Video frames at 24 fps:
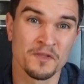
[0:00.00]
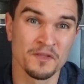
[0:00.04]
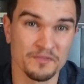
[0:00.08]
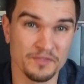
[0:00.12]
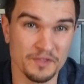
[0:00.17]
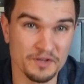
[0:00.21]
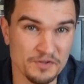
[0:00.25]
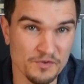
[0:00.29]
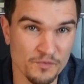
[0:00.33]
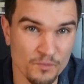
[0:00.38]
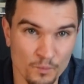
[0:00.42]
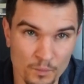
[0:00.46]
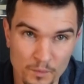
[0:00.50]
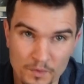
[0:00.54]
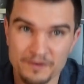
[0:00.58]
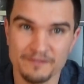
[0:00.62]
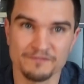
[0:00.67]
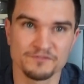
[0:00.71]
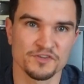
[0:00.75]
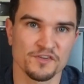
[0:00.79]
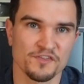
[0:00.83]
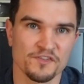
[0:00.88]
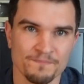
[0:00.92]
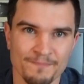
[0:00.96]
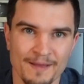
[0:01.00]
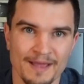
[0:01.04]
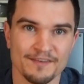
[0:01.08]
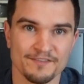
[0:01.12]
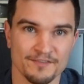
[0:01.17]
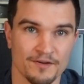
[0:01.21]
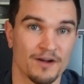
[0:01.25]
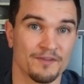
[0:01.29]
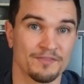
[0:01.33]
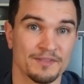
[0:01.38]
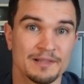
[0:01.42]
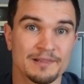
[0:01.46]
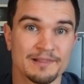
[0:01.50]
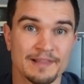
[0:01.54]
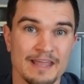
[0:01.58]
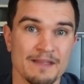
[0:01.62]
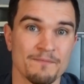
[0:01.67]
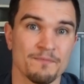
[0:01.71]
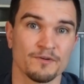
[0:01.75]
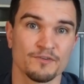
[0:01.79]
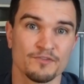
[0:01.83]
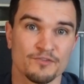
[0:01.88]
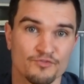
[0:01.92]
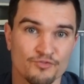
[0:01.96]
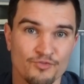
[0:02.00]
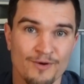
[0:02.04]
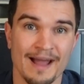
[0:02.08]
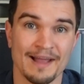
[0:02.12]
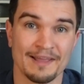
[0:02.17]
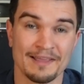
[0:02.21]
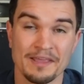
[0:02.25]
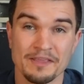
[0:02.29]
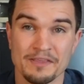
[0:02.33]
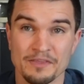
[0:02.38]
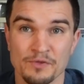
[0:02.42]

than you would have just spent on the labor to track it